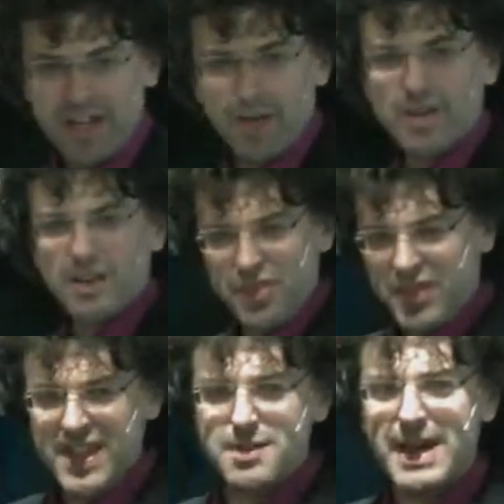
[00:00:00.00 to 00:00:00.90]
And I want you to
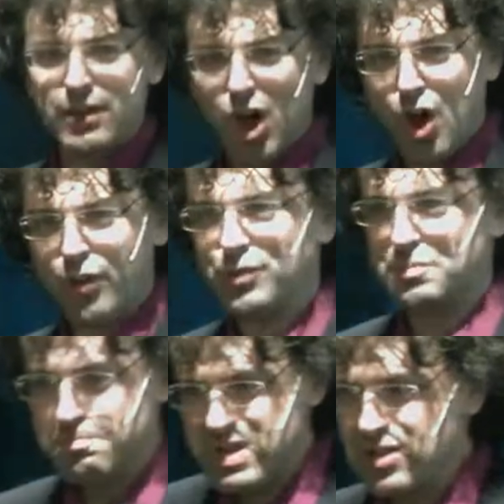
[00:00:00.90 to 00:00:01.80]
think about all
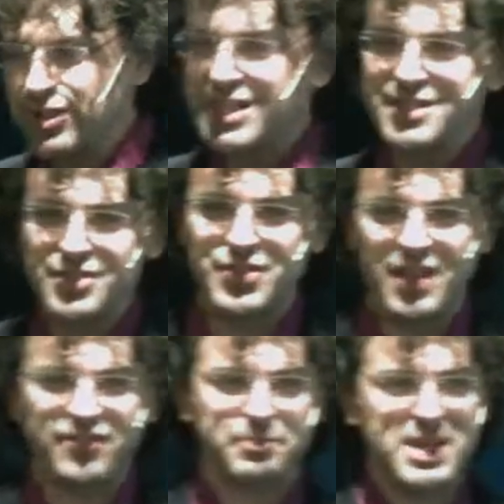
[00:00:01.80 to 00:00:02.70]
those millions
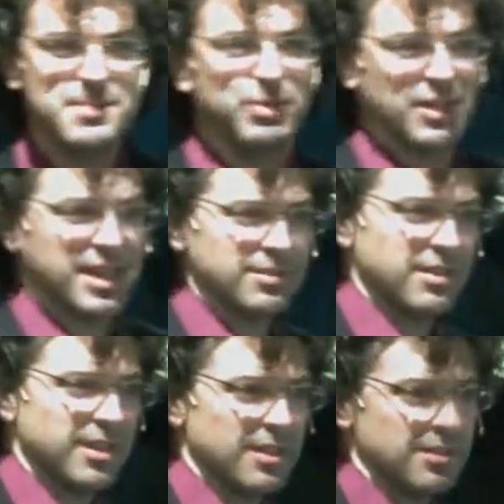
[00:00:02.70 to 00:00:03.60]
of people
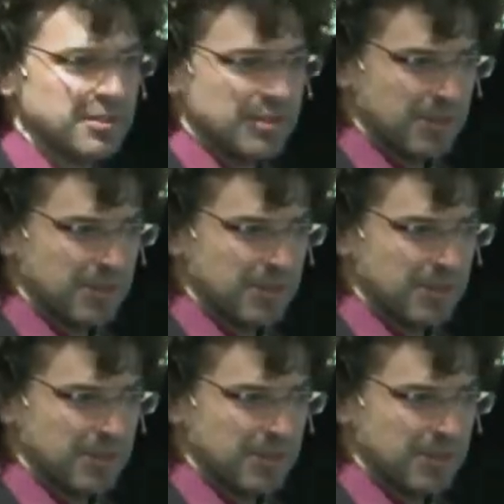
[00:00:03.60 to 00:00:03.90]
out there